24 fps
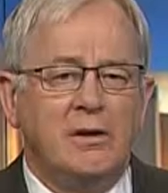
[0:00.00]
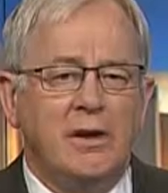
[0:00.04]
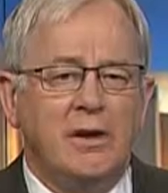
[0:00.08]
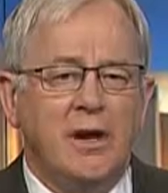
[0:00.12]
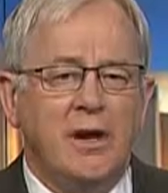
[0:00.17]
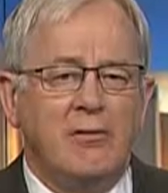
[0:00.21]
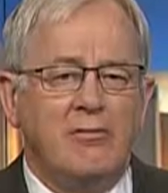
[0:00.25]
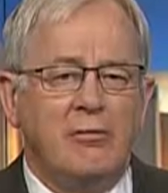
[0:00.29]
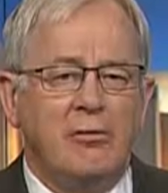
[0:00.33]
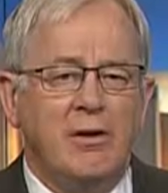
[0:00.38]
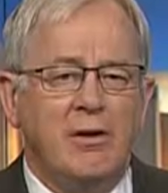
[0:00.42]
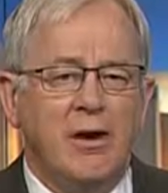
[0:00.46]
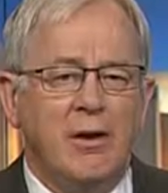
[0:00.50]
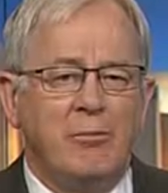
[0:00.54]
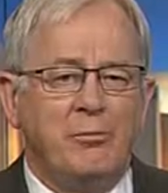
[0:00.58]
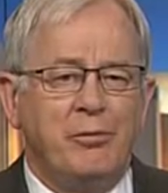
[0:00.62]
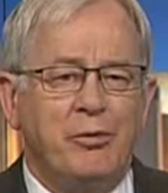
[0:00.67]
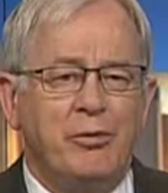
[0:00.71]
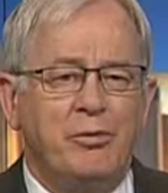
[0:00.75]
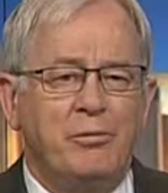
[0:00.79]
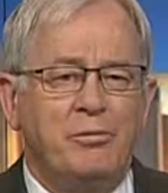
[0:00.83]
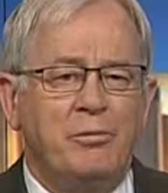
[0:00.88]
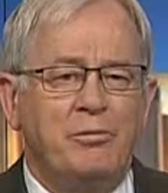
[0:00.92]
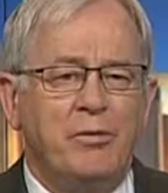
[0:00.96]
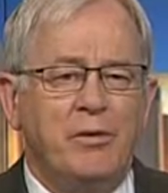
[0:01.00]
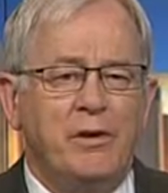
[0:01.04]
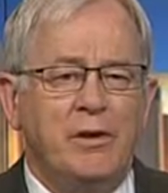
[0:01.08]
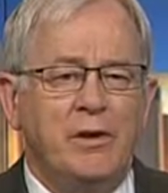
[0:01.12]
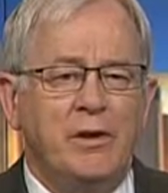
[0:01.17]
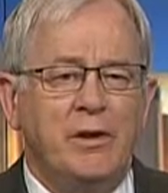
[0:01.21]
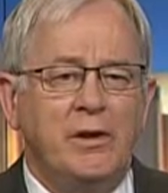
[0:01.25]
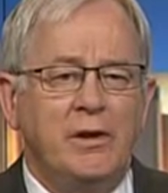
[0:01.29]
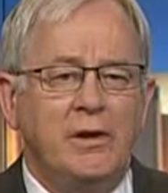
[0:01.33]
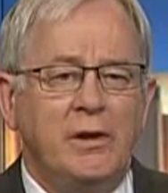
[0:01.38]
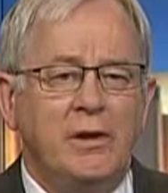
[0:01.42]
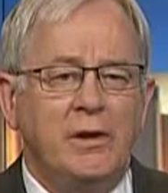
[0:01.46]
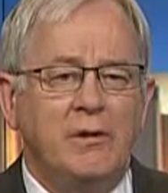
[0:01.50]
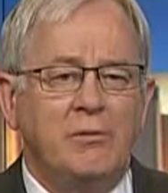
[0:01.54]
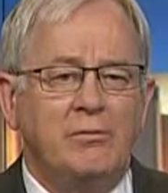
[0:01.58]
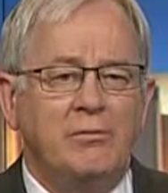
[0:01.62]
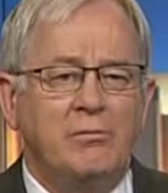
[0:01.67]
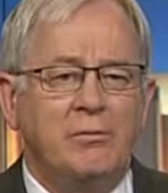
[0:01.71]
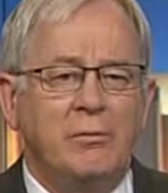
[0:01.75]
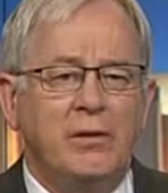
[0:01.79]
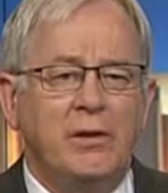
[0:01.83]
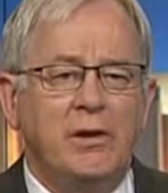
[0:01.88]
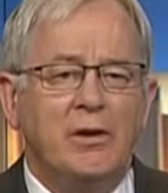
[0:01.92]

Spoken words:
cover up the